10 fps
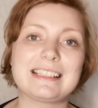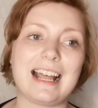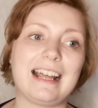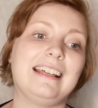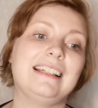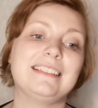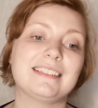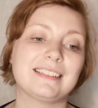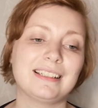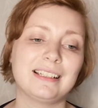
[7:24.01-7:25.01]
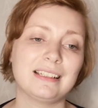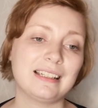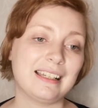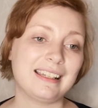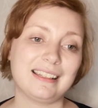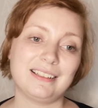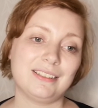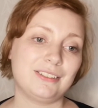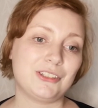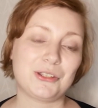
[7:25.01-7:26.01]
And
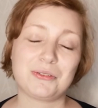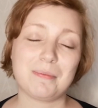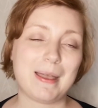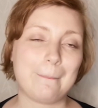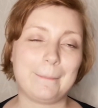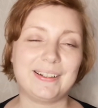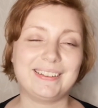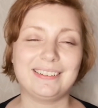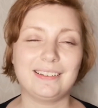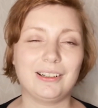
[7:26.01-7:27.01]
just remember,